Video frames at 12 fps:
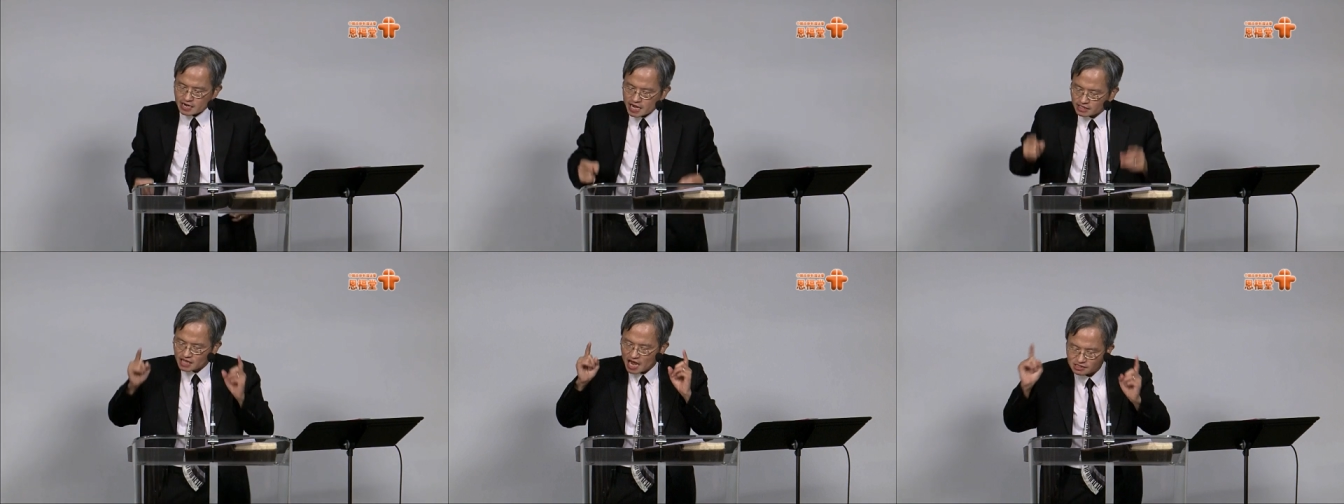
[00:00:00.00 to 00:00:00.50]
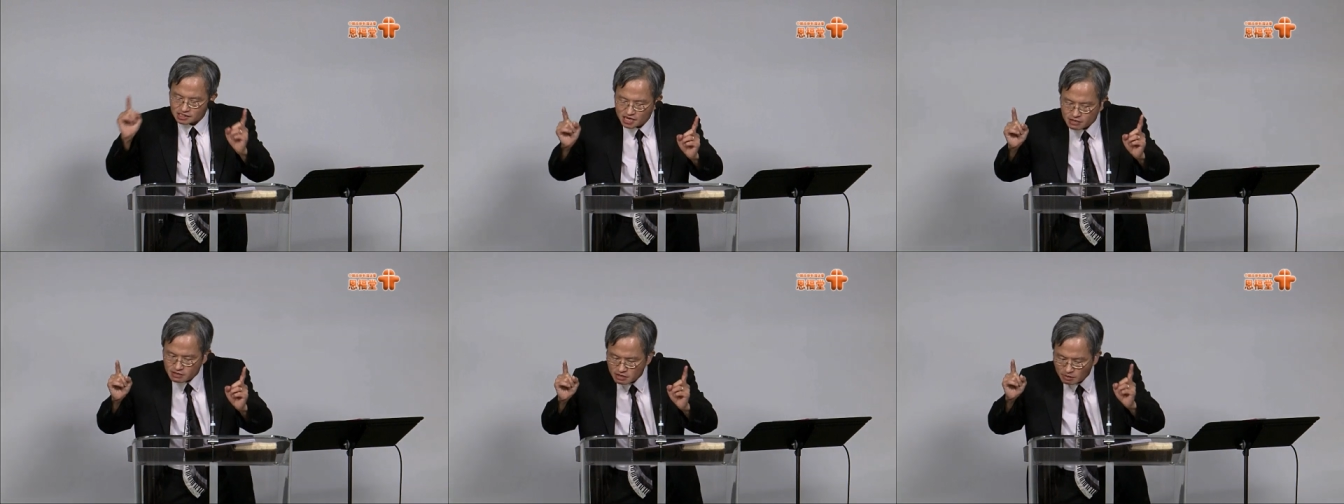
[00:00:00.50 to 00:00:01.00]
it
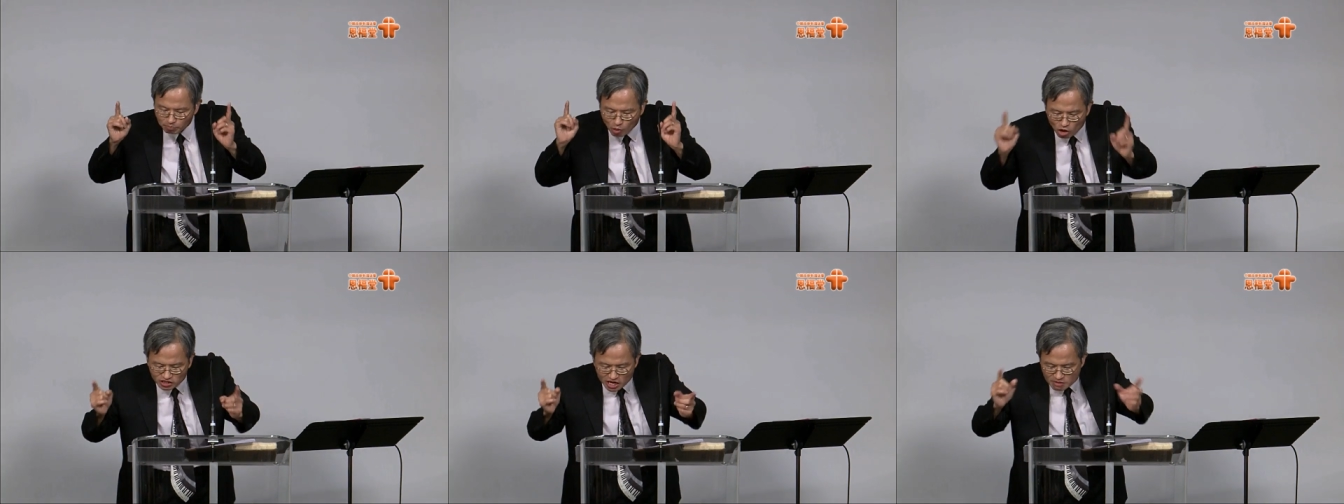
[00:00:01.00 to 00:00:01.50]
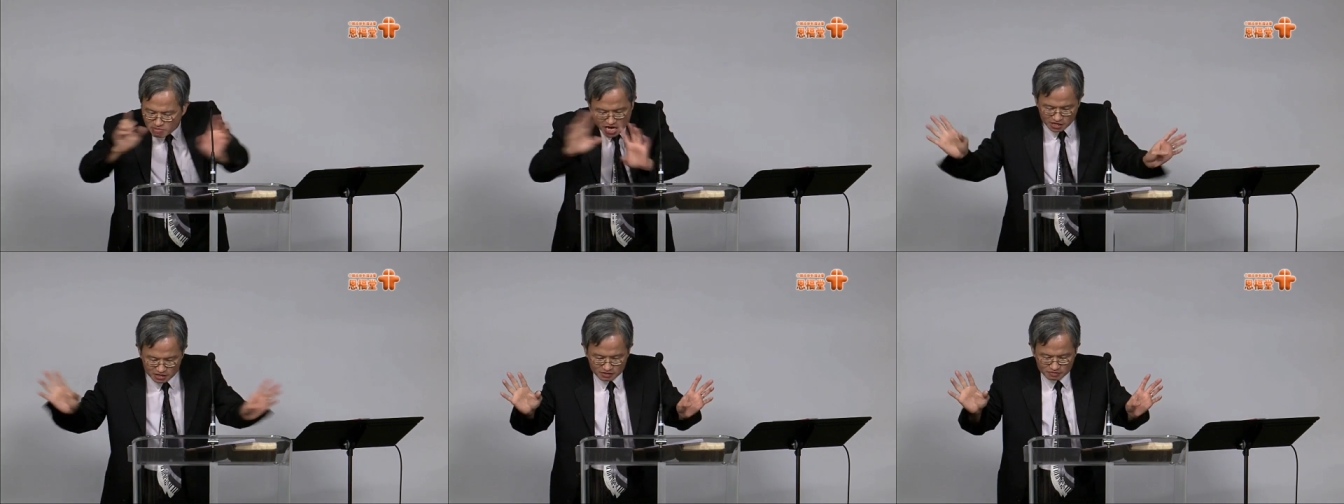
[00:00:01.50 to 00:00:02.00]
doesn't bother me.
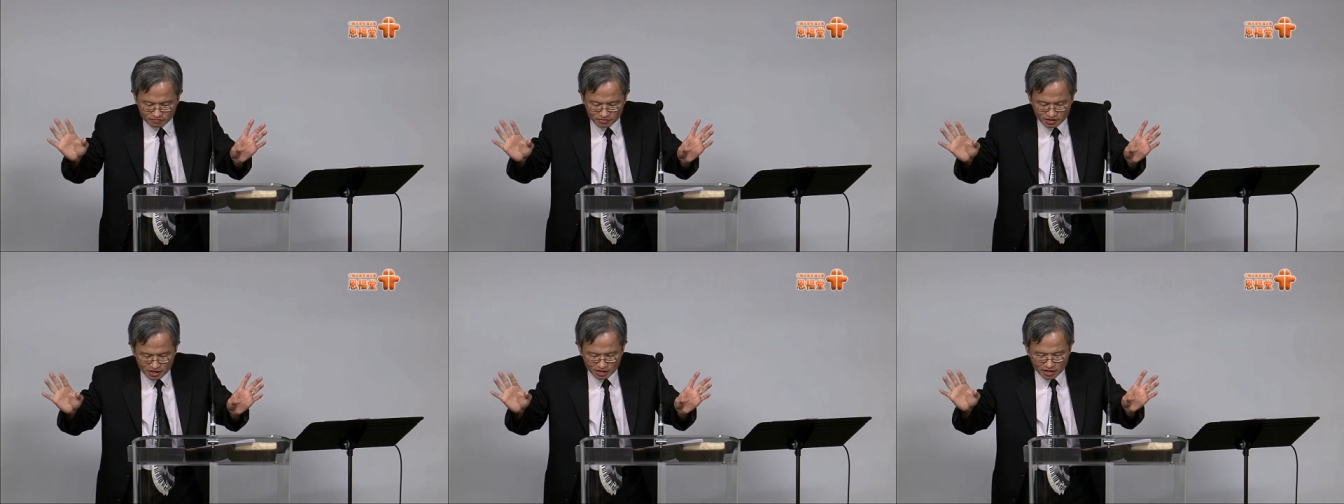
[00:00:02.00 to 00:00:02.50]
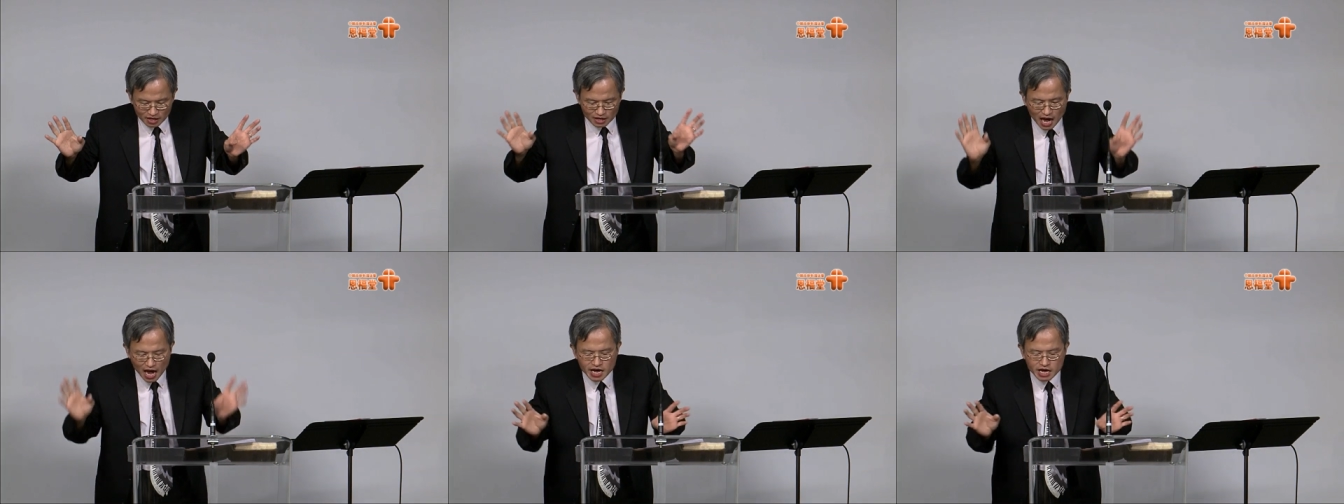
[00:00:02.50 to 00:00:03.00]

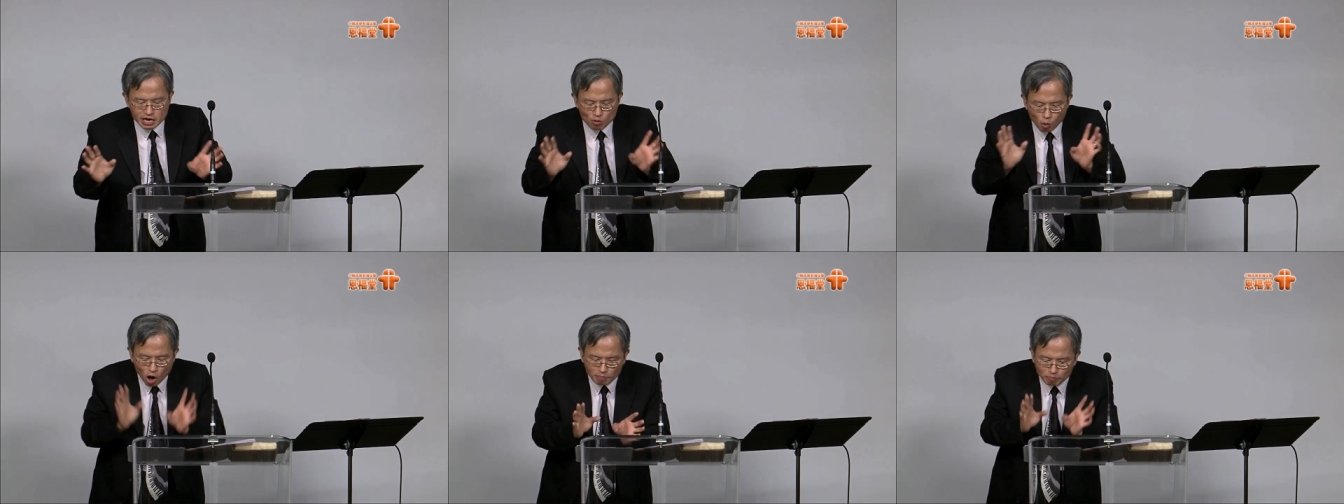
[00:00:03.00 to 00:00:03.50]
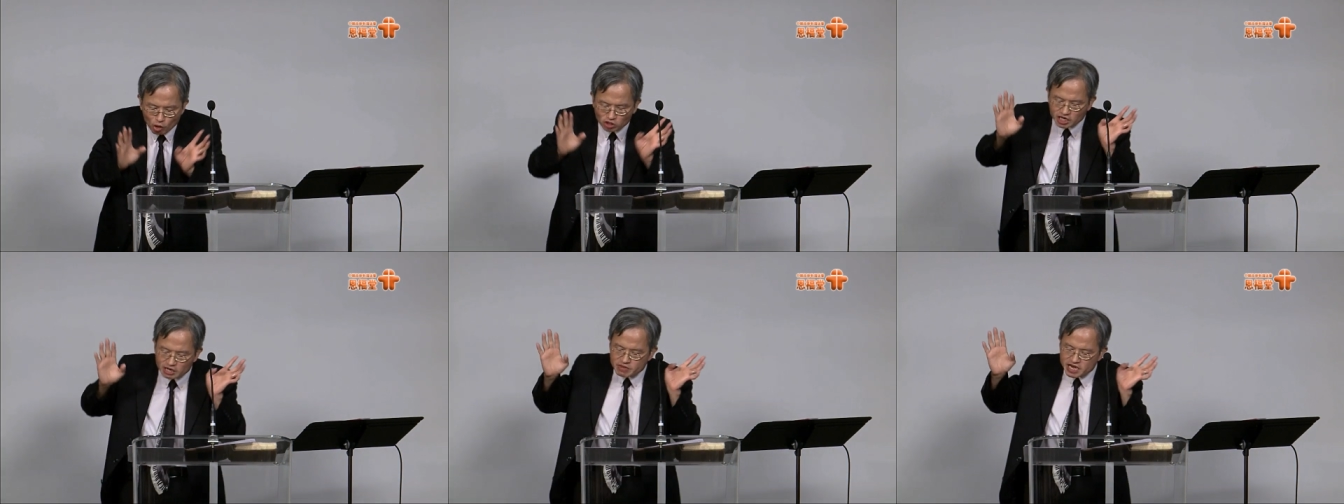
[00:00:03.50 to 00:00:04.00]
Like what
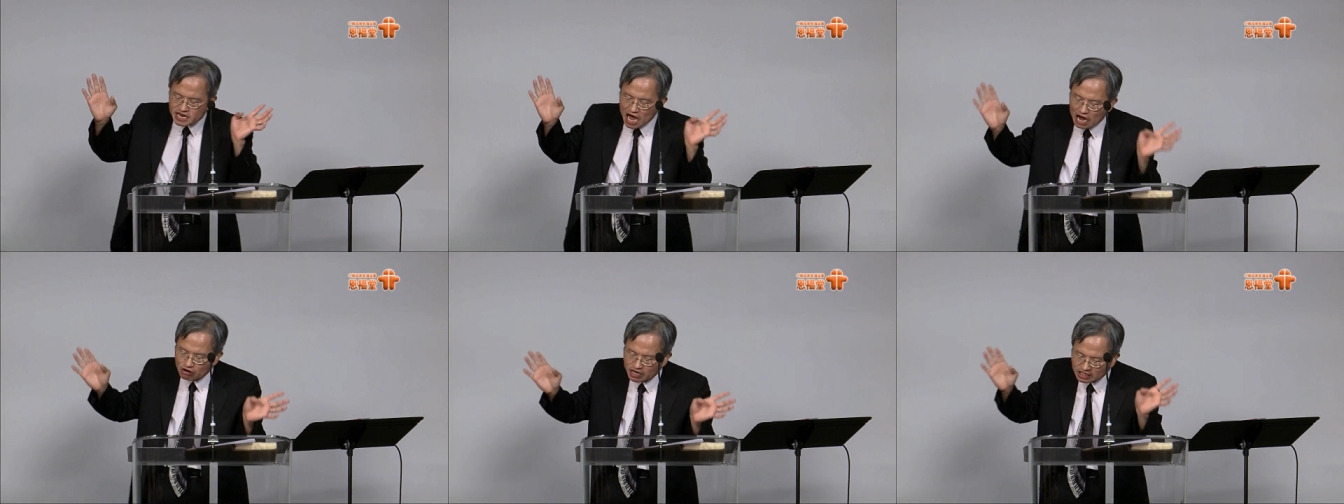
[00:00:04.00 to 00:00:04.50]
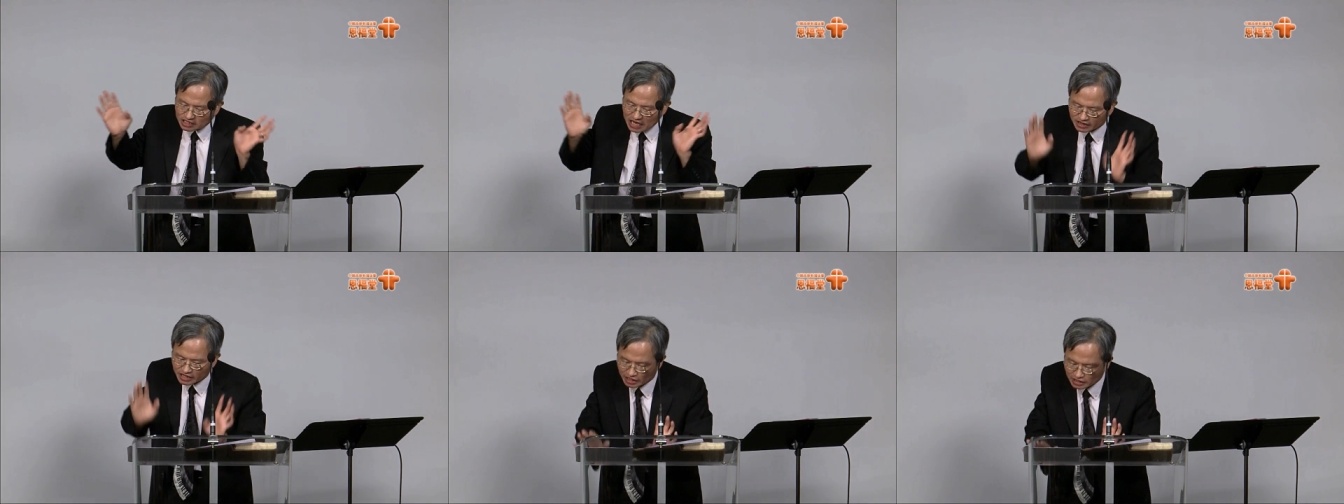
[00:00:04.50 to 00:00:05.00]
bothers me now is
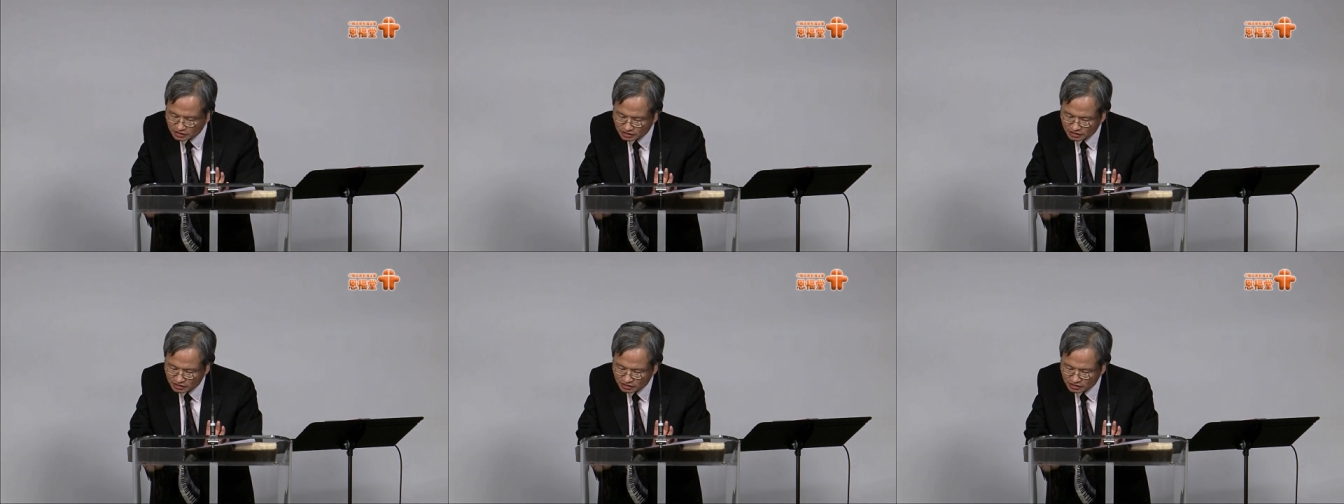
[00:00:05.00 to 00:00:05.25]
nothing.